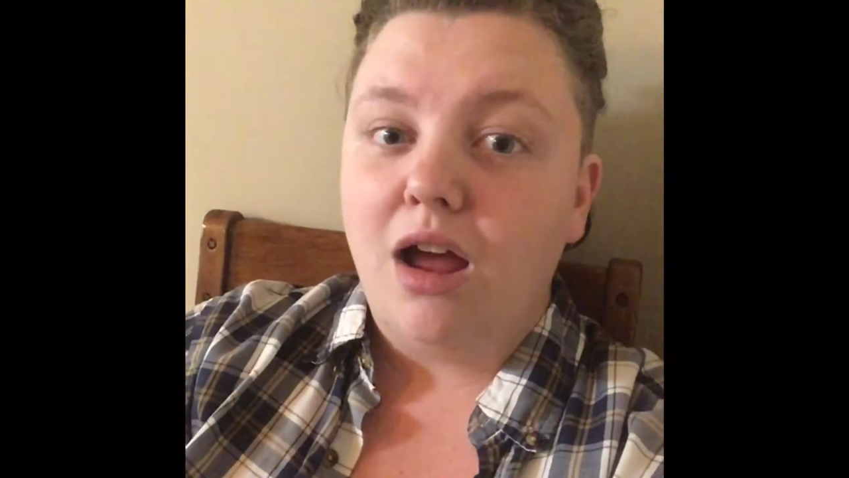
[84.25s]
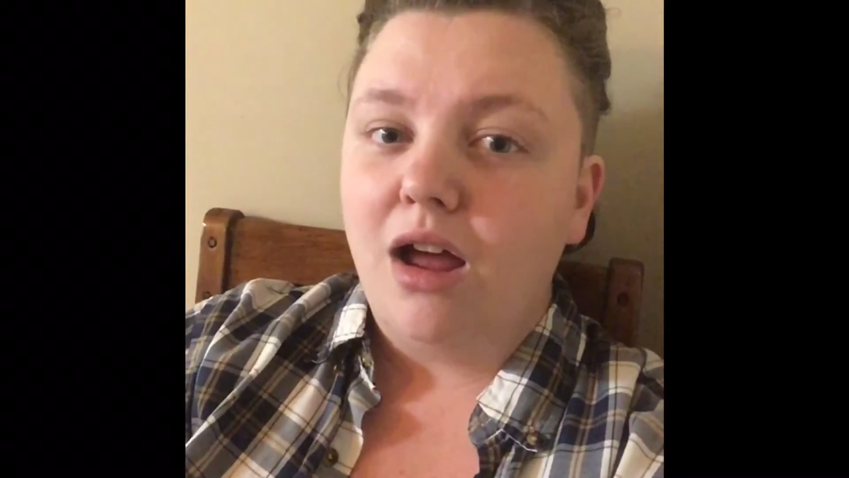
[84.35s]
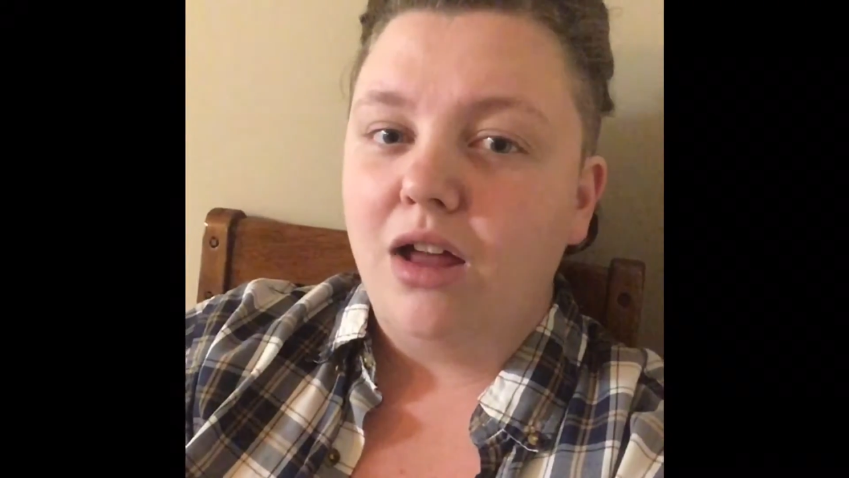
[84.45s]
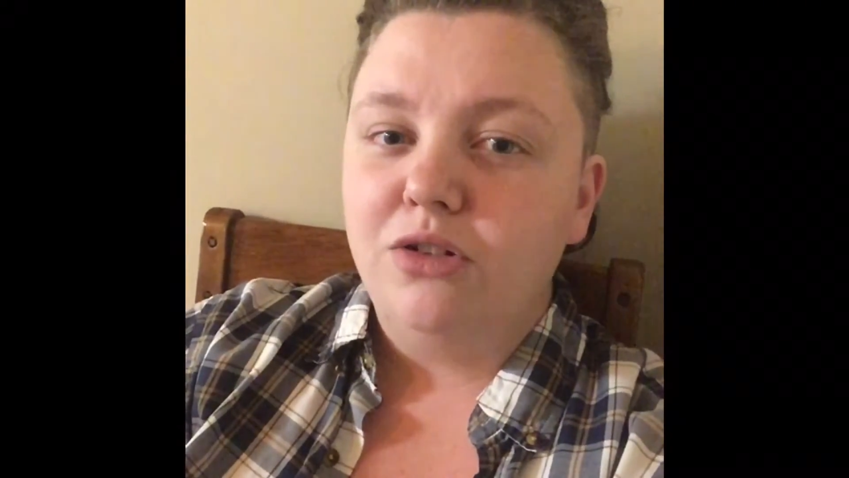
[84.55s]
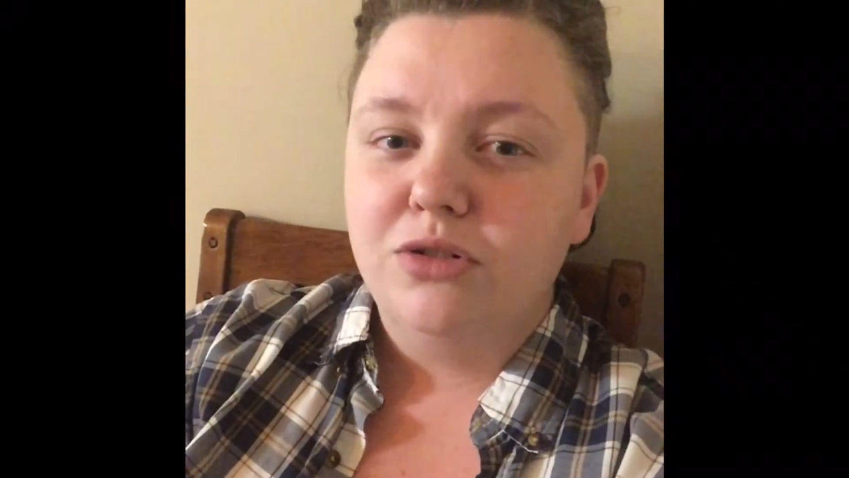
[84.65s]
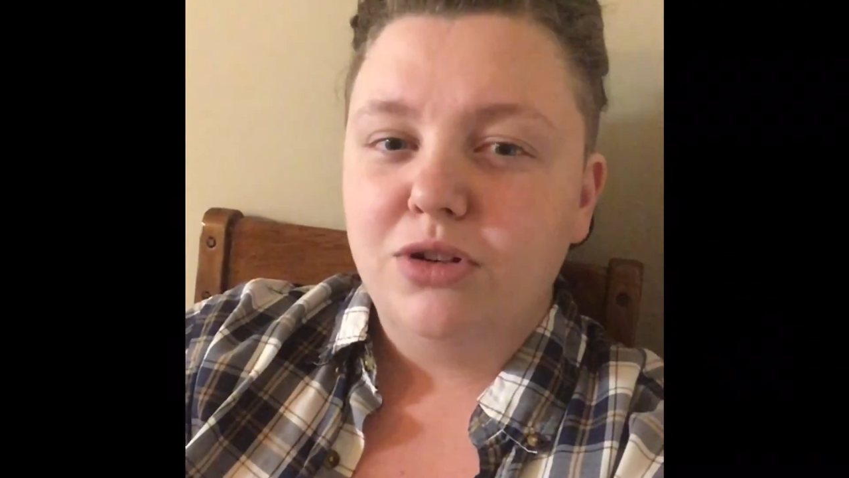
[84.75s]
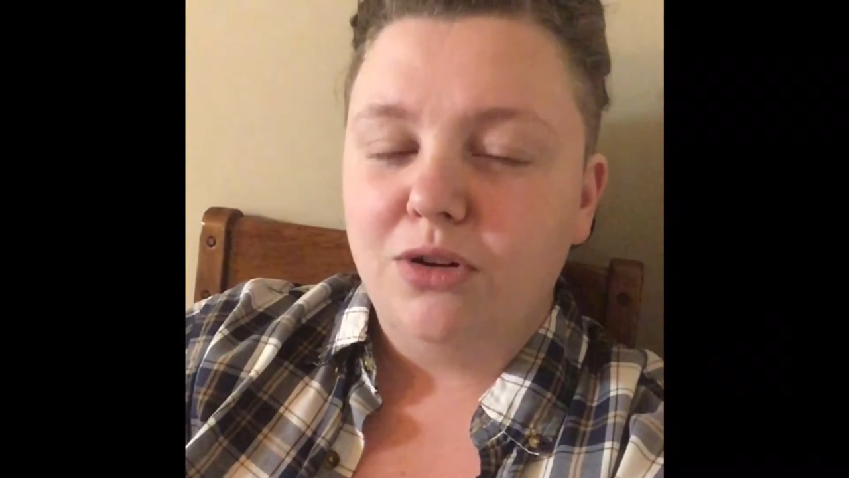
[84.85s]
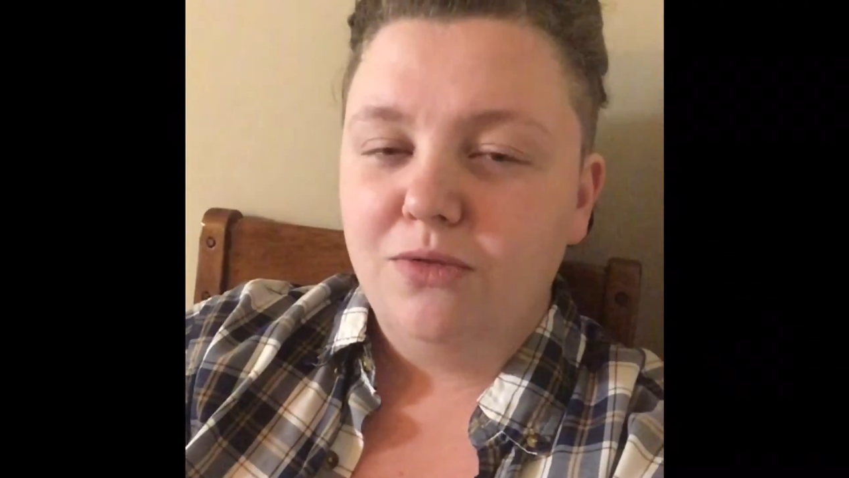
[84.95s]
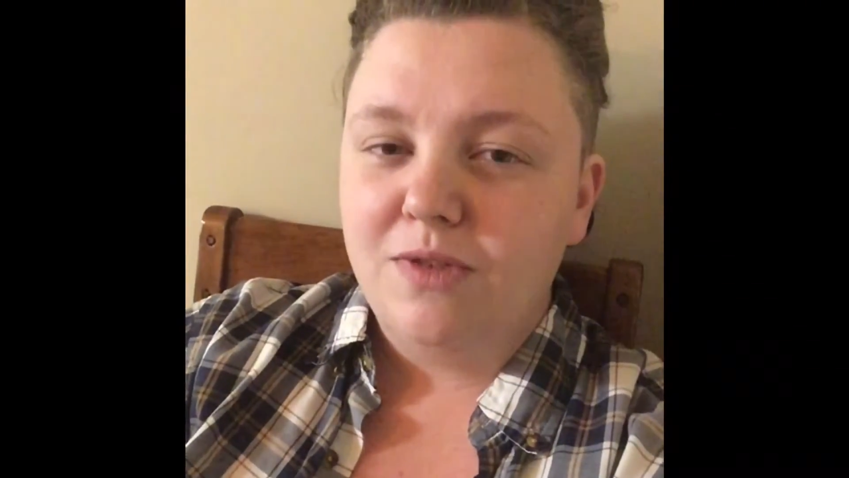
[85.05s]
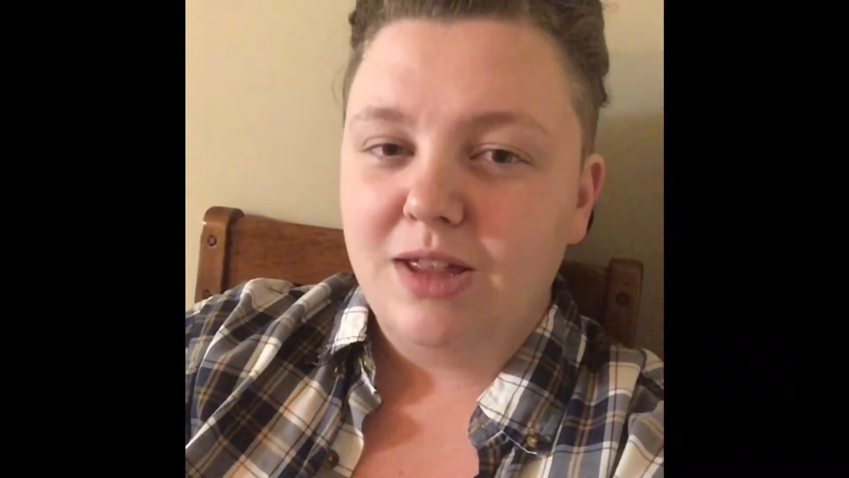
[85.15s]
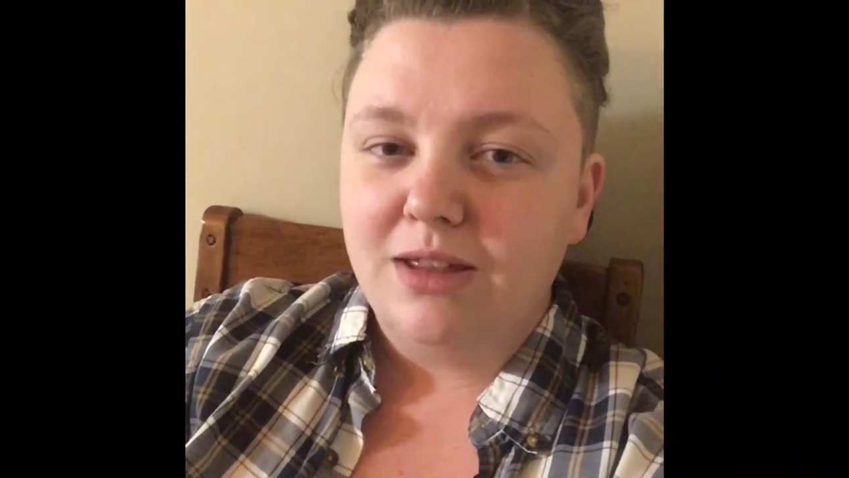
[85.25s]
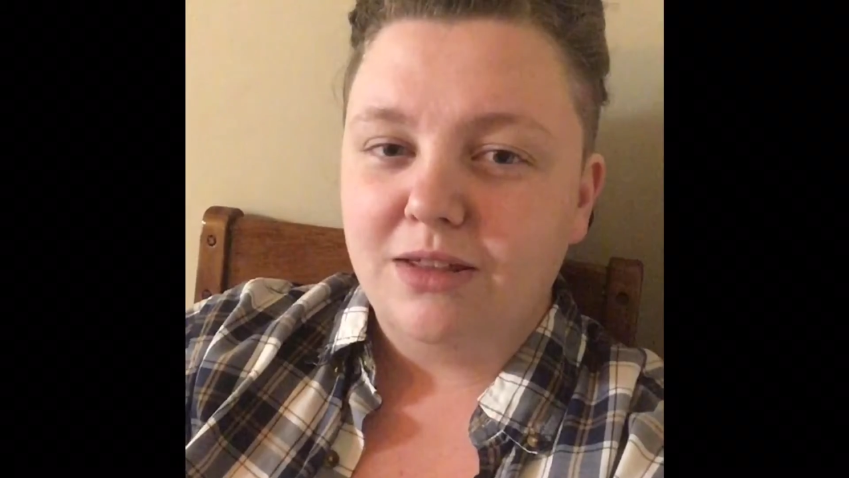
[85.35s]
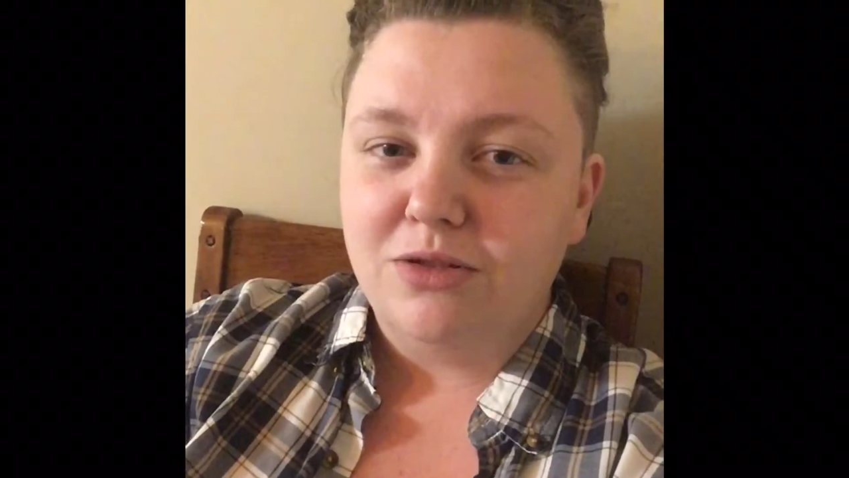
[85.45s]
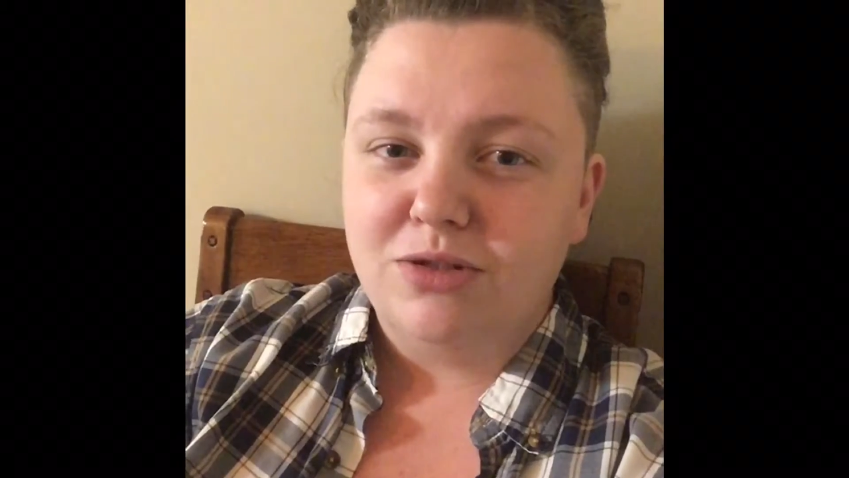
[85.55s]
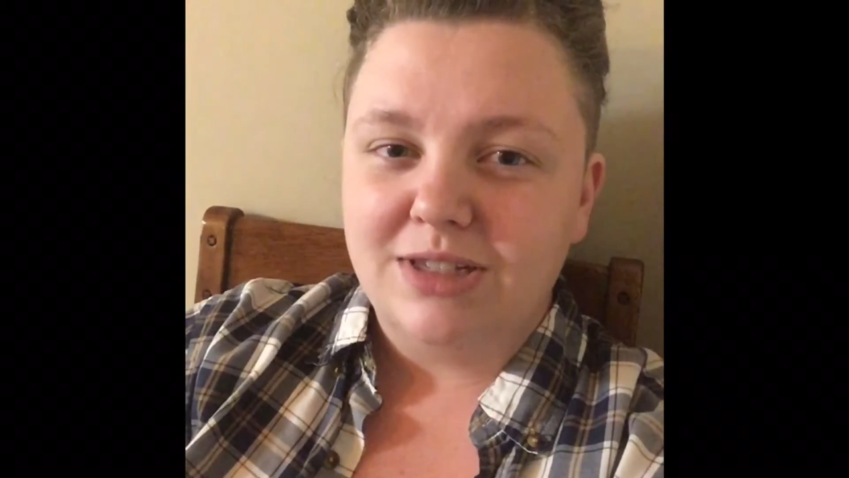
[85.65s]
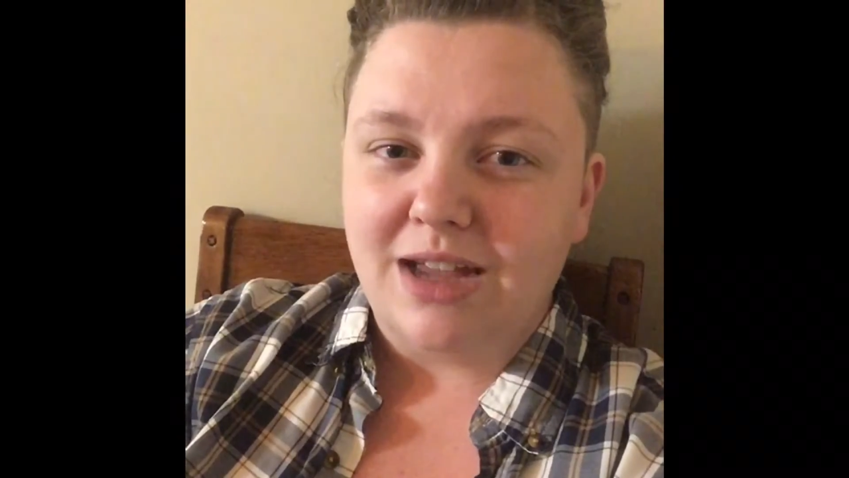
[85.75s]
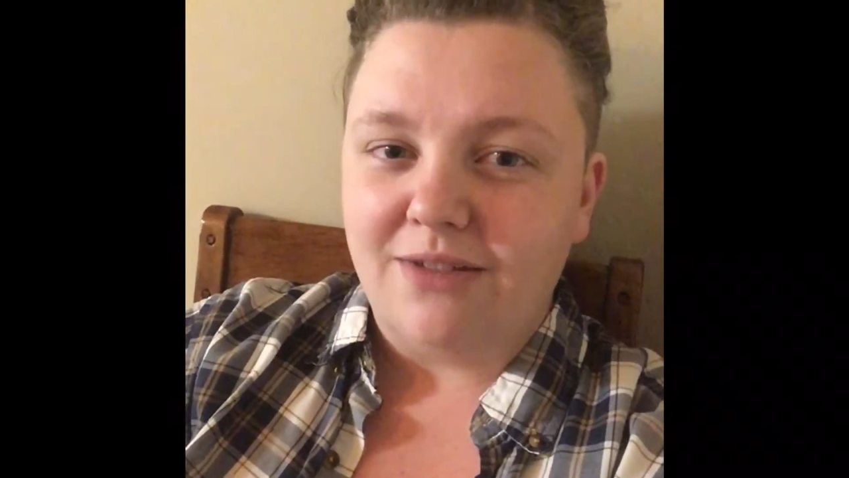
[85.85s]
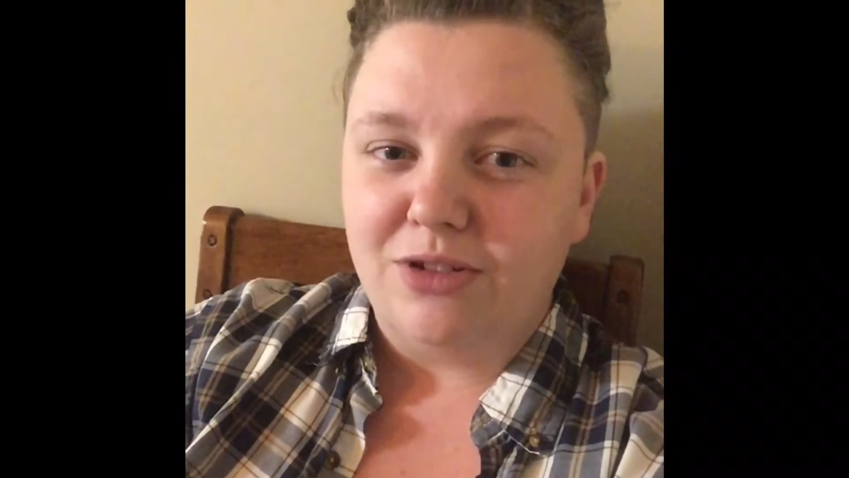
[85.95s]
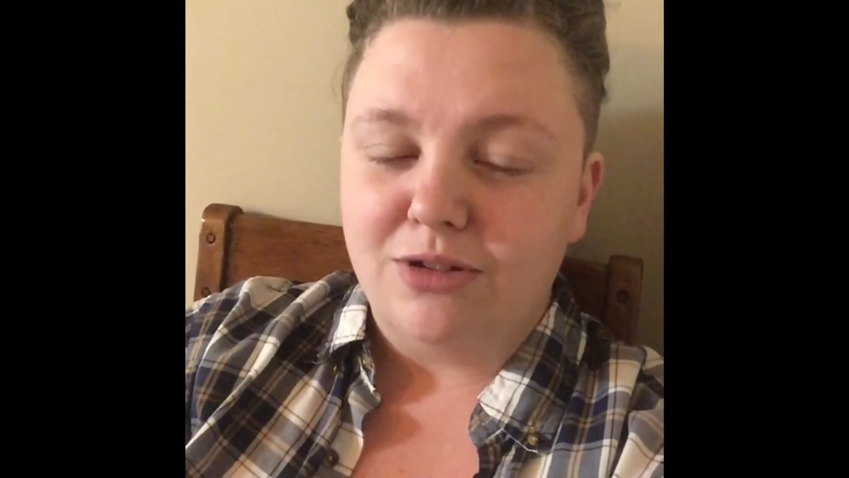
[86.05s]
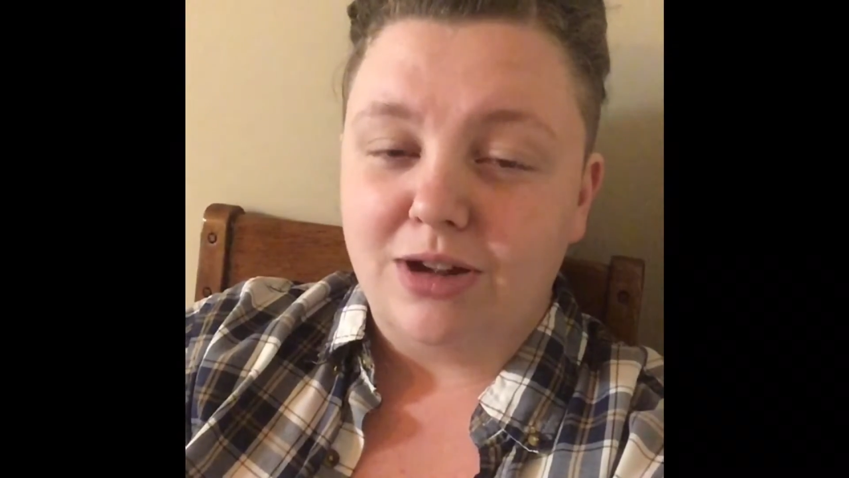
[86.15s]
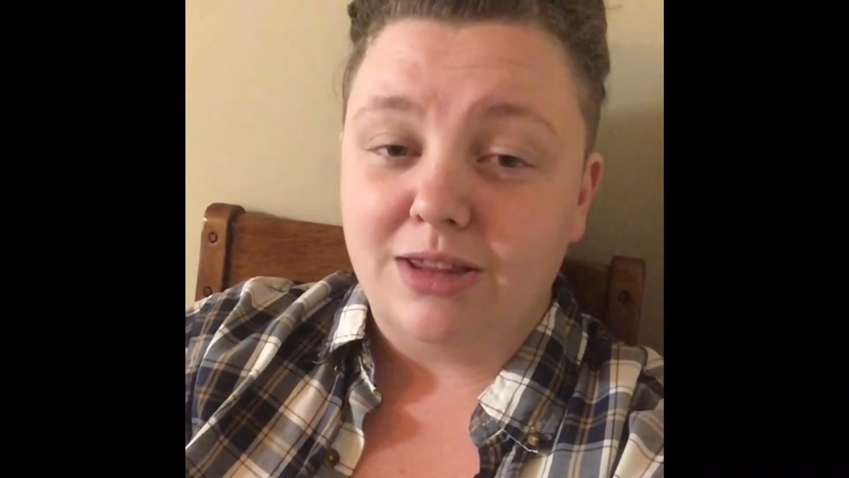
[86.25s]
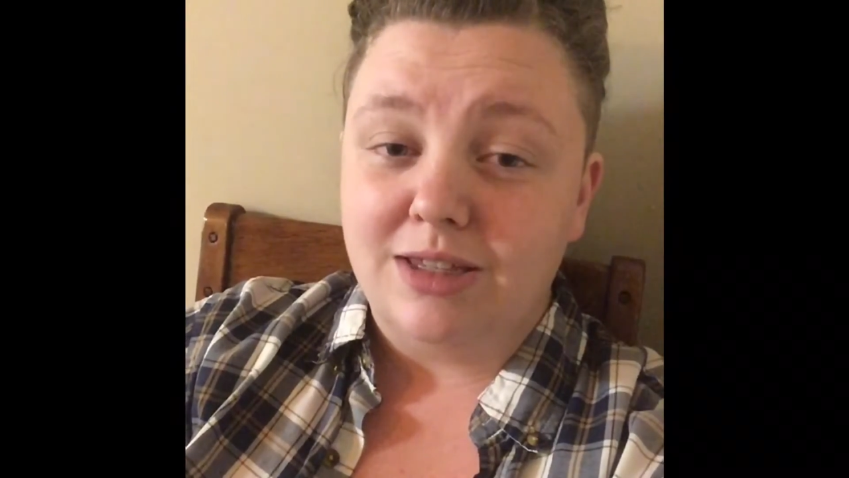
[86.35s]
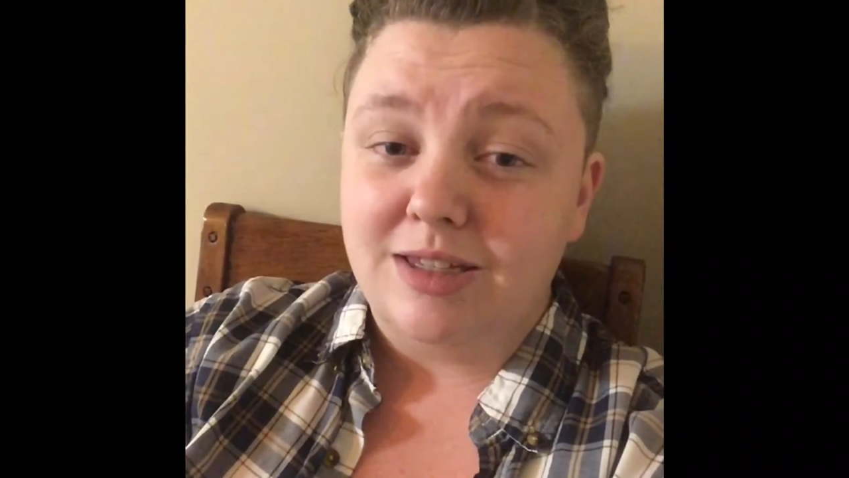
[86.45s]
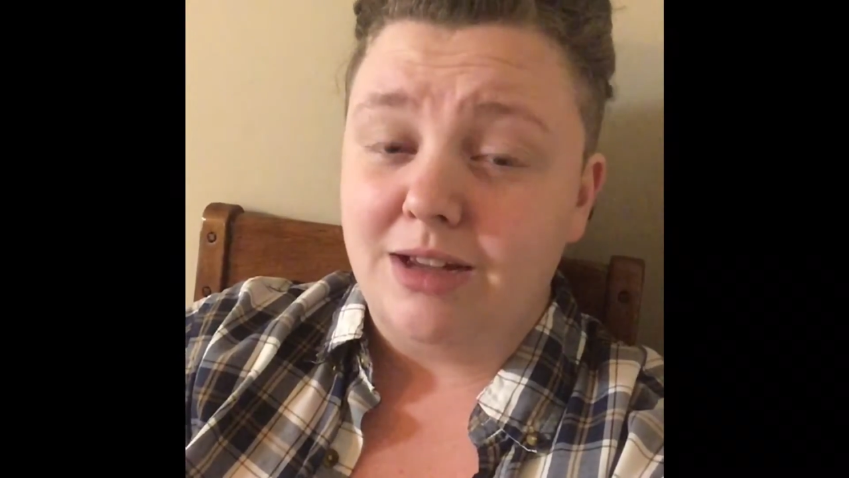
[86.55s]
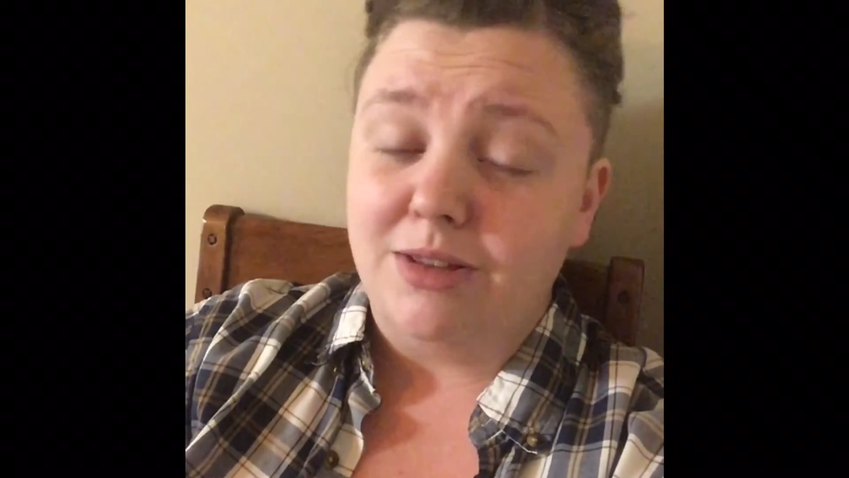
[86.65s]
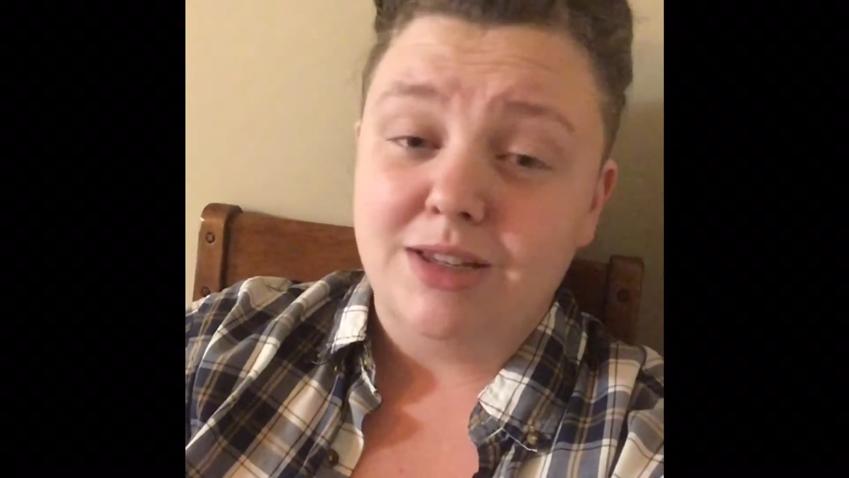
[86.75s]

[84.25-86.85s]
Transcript: undertone feeling that you just have in your gut that say,